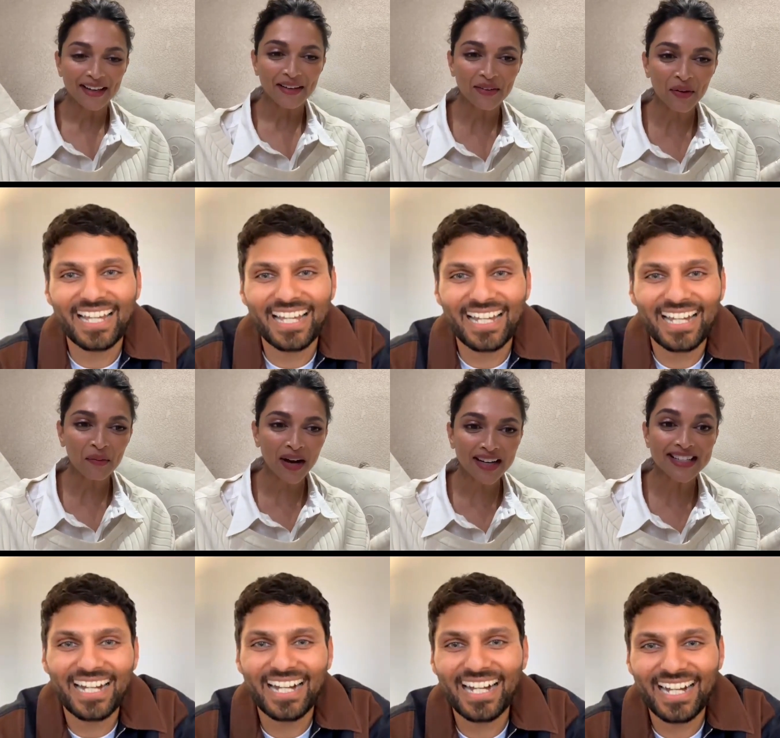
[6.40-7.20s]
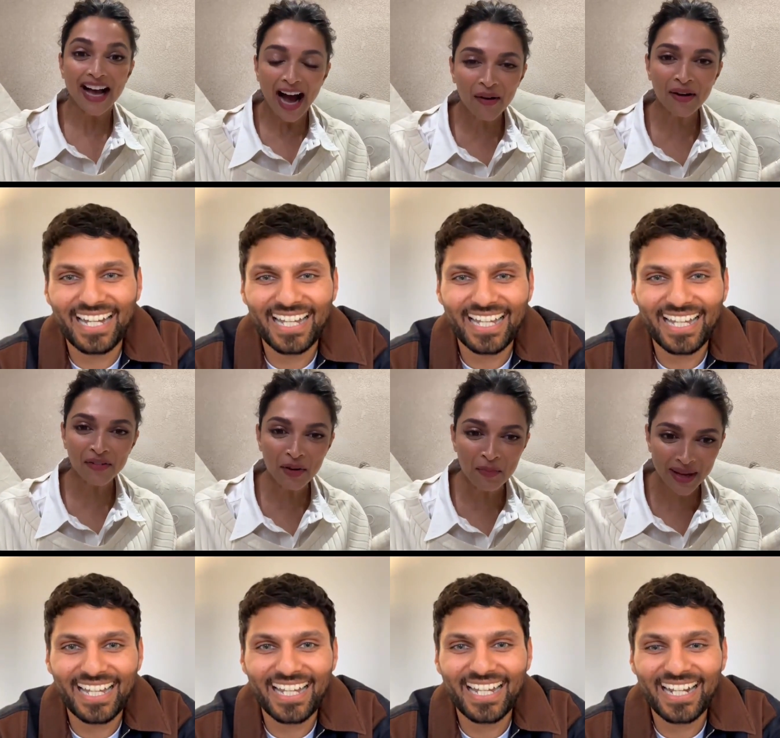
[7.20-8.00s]
Speaker 1: No worries. How
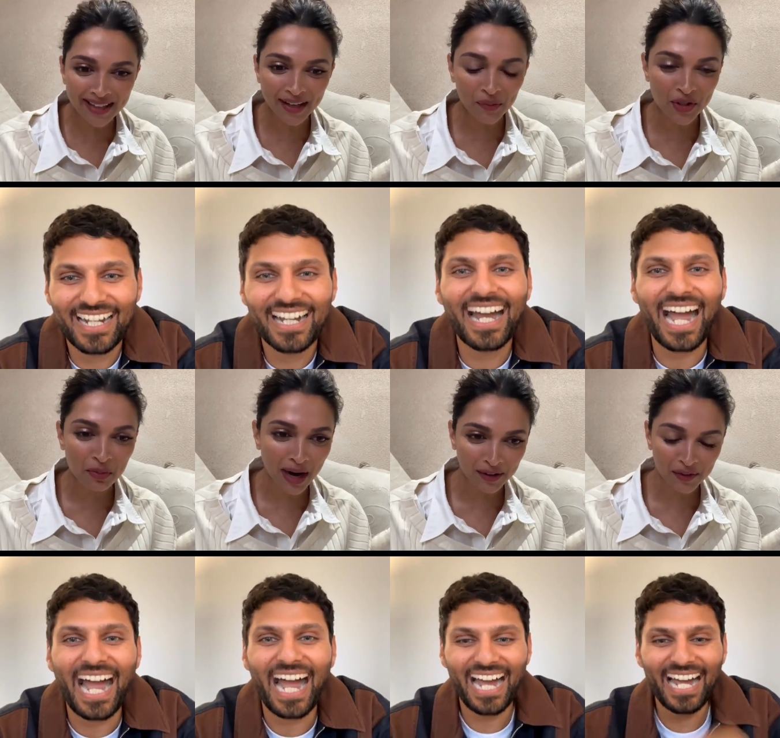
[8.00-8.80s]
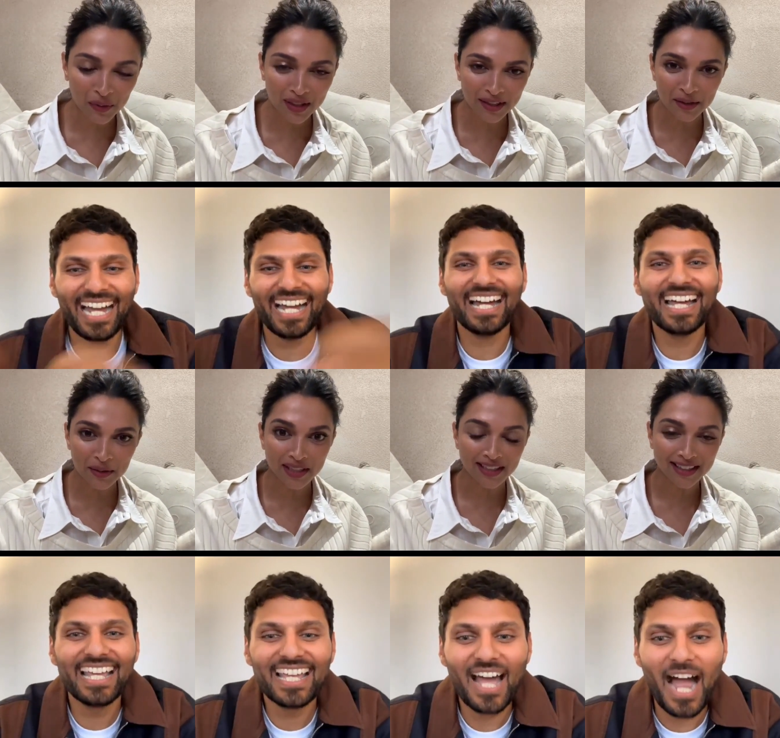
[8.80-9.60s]
have you been and which part of the world are
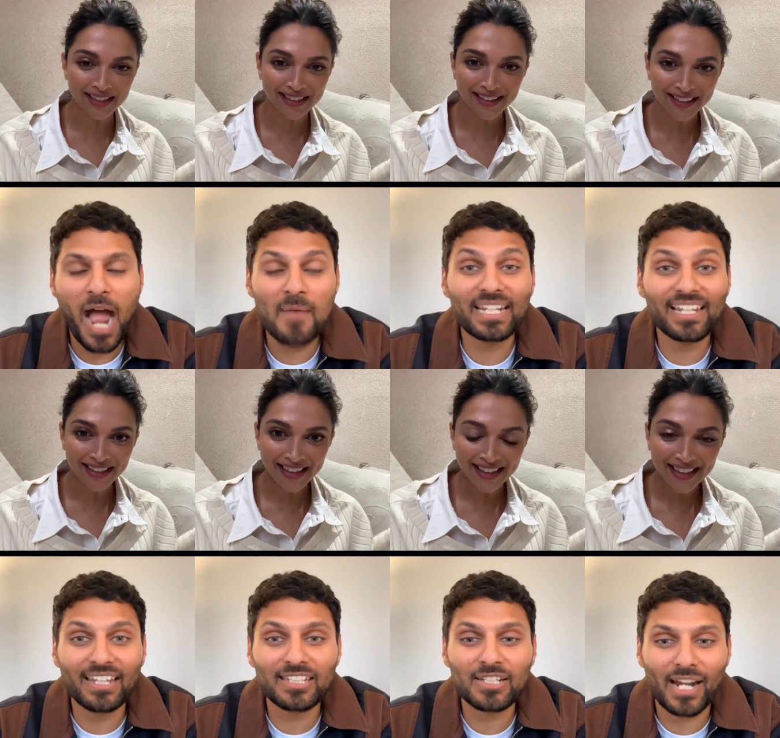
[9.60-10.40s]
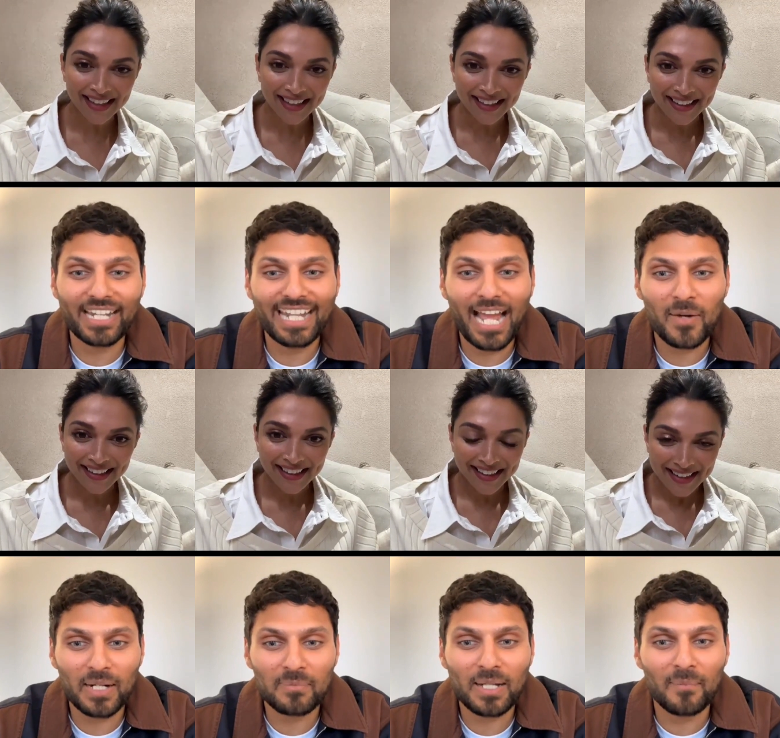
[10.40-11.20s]
you in?
Speaker 2: I'm in London right now
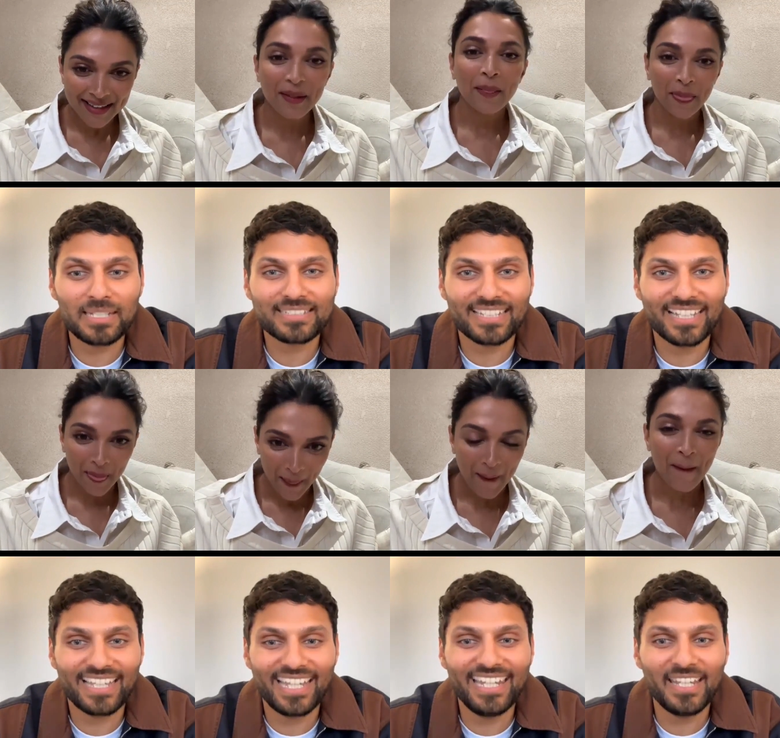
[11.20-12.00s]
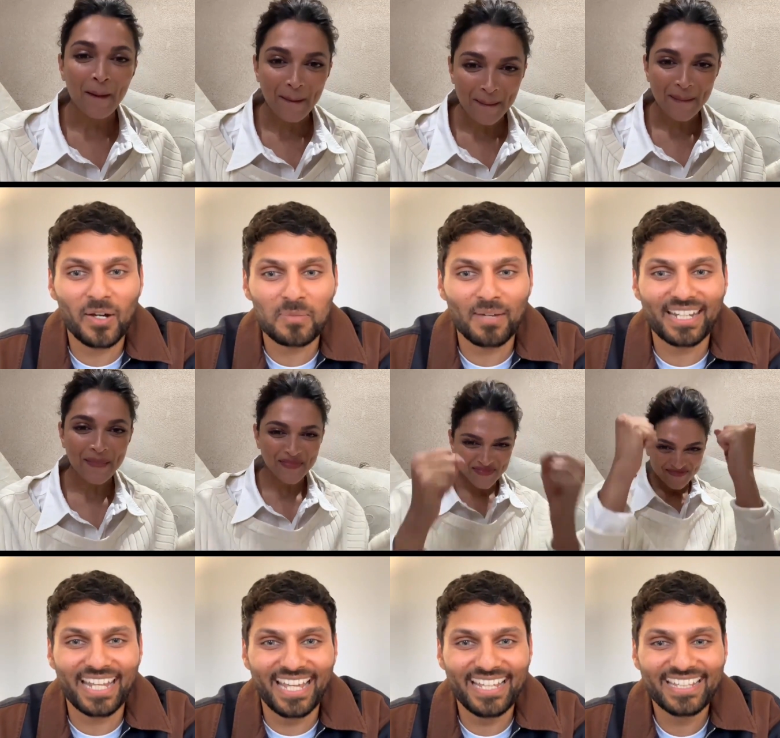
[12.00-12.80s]
and I'm coming to India on
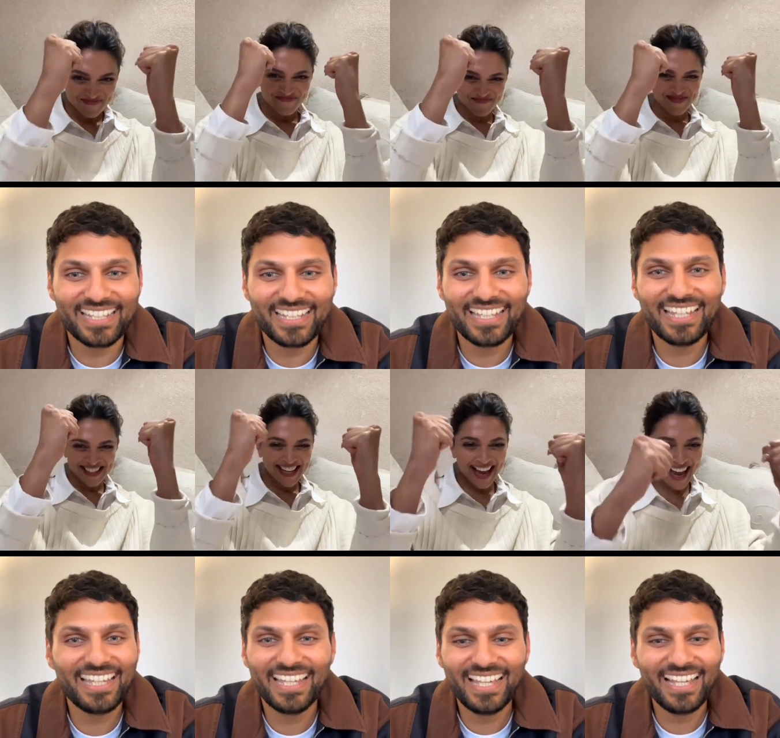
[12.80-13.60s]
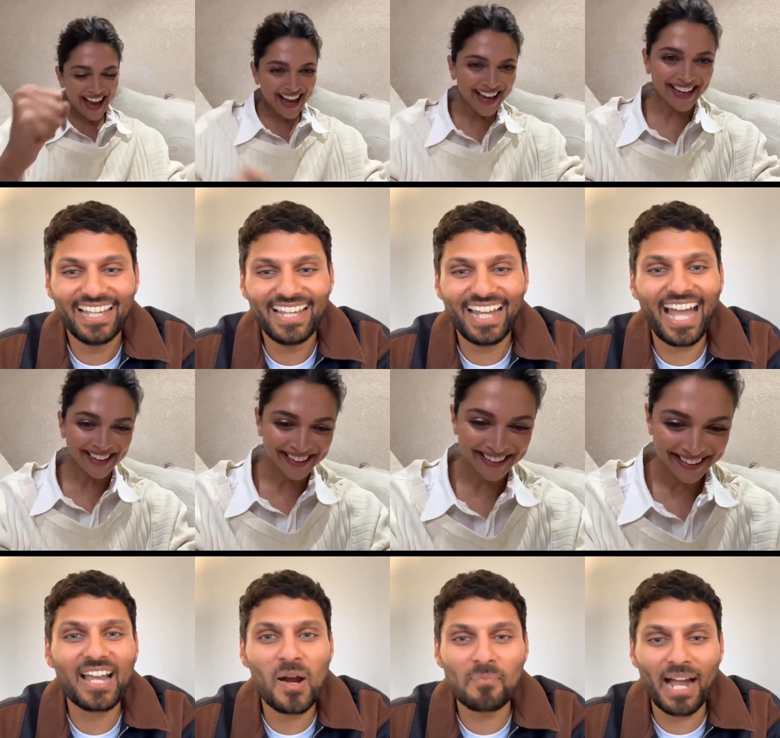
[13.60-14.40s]
Monday.
Speaker 1: Yay! I
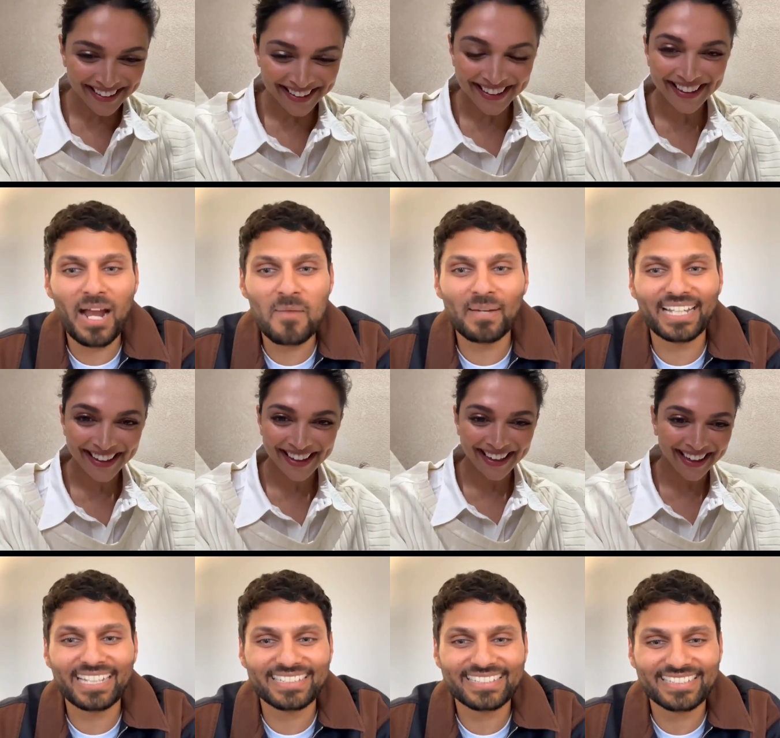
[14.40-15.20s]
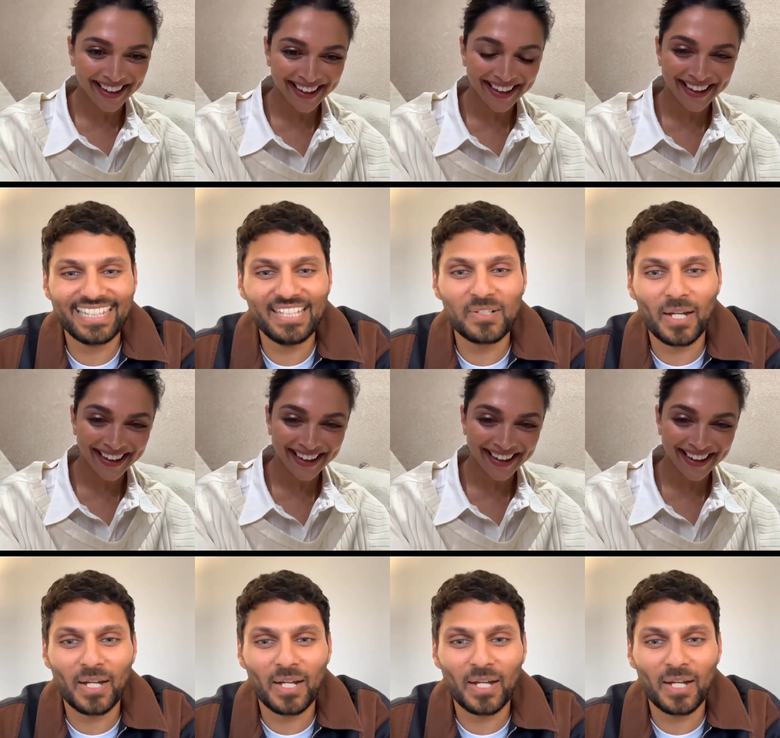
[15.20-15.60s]
hope
Speaker 2: I, I hope I get to see you.